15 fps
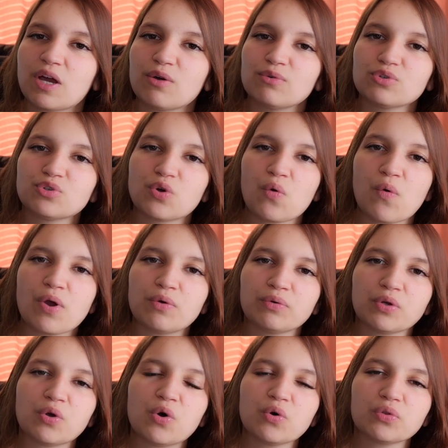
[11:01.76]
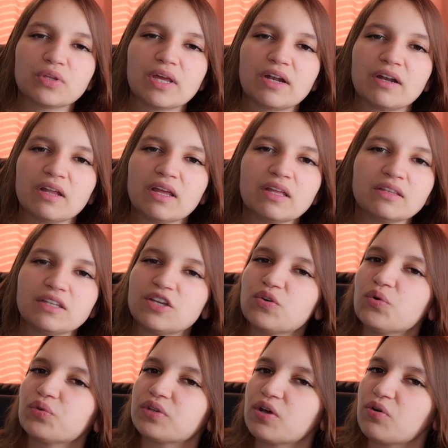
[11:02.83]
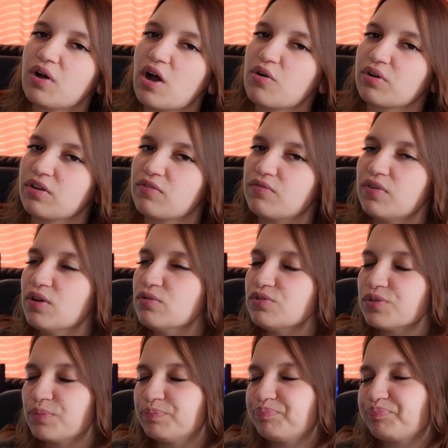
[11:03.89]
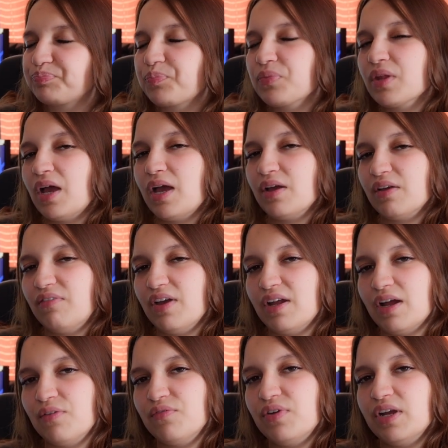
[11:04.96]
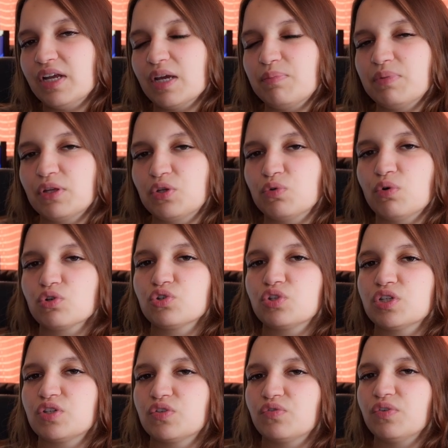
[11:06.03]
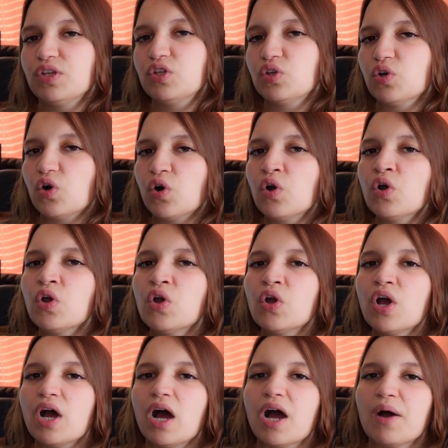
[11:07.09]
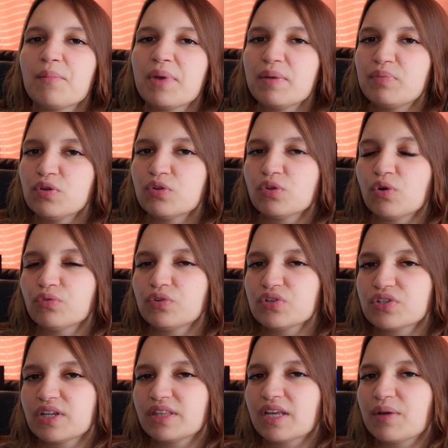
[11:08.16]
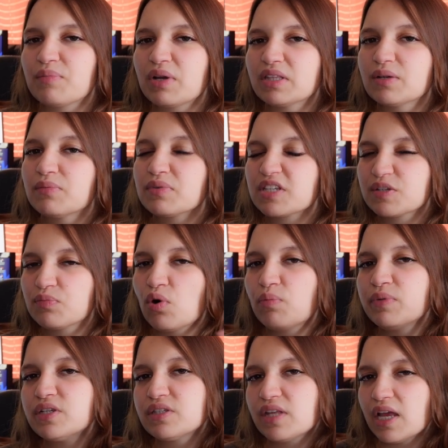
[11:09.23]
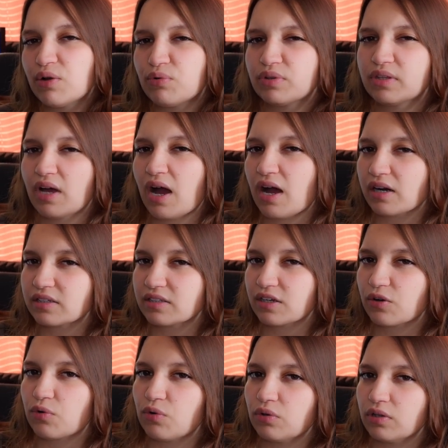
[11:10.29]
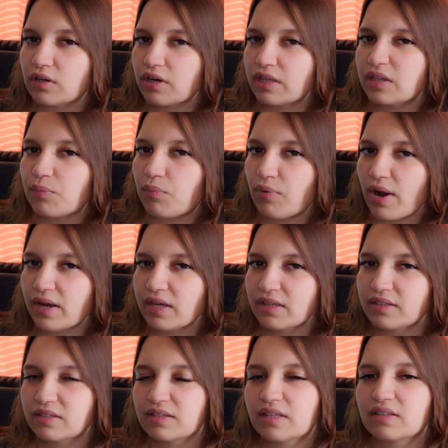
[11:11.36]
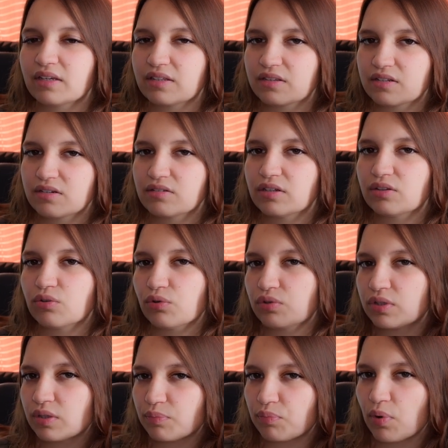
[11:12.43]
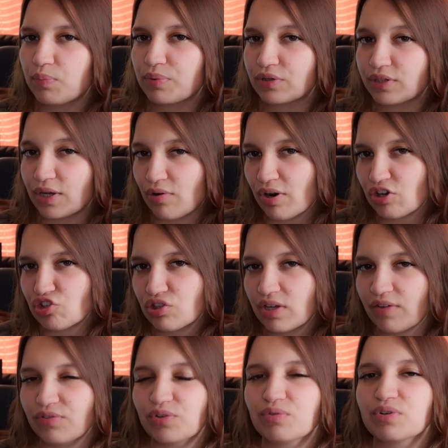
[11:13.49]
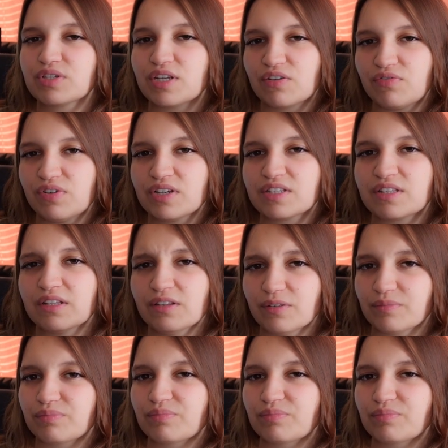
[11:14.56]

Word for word: I will show when we go there, and he will tell how he feels. I'm very, I'm very happy that you watched this video. Uh, maybe you noticed that I made a small mistake with the Arctic cooler and the bracket, that I turned it not in the proper direction. Afterwards I fixed it,